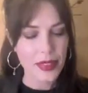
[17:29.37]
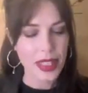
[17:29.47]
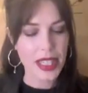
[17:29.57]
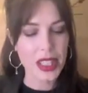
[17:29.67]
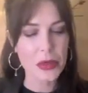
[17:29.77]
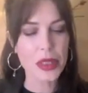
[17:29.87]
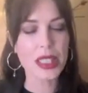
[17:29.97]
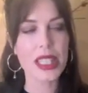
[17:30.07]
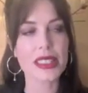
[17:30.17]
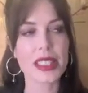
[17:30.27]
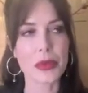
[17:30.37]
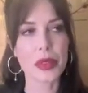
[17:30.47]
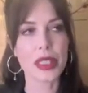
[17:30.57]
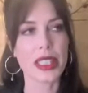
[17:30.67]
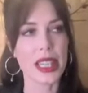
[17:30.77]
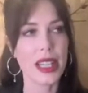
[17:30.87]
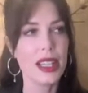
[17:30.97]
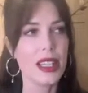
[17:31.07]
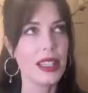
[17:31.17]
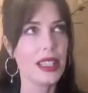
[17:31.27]
And I realized that really
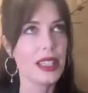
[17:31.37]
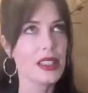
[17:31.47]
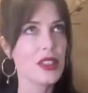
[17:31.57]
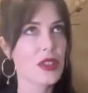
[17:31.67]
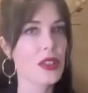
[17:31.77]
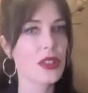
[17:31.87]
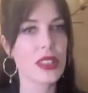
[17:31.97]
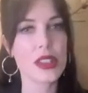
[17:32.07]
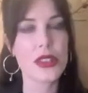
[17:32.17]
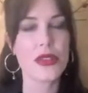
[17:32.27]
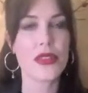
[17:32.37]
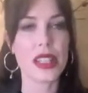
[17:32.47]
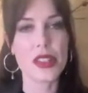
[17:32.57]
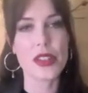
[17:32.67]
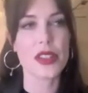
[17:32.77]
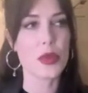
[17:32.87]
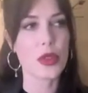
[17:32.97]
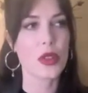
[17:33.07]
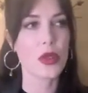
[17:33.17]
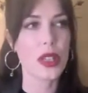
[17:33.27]
external interventions
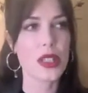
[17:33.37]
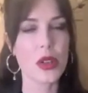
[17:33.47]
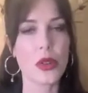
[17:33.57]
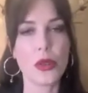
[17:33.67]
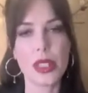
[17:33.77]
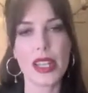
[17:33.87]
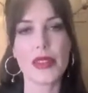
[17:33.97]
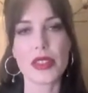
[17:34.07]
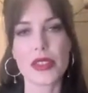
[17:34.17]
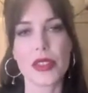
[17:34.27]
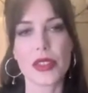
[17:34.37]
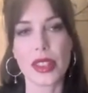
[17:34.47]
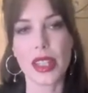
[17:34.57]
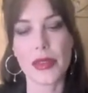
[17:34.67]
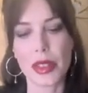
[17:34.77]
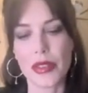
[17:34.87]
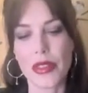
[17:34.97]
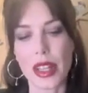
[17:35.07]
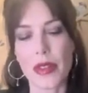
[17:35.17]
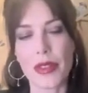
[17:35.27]
were going to only have a certain level
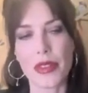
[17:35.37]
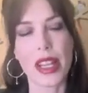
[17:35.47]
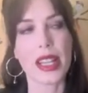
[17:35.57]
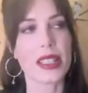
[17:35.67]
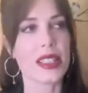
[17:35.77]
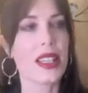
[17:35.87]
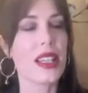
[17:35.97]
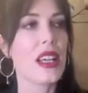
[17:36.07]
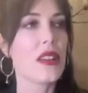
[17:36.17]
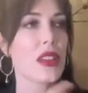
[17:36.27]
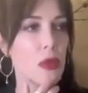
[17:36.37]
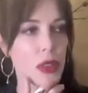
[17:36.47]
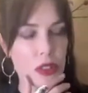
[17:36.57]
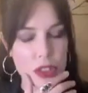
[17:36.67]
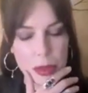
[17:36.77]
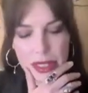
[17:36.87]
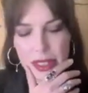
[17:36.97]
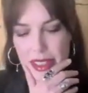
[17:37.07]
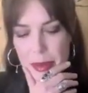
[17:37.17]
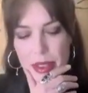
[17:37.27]
of effect. The Royal Jubilee
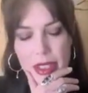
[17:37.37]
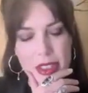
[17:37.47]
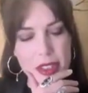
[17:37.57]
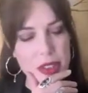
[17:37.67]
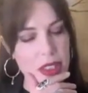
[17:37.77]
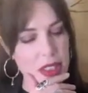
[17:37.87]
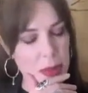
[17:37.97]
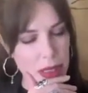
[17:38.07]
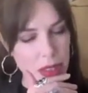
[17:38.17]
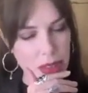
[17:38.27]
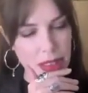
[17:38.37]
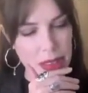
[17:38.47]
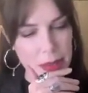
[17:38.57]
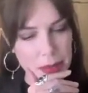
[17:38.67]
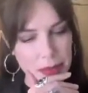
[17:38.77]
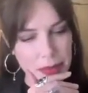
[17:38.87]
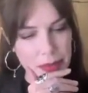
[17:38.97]
Hospital also talked about, and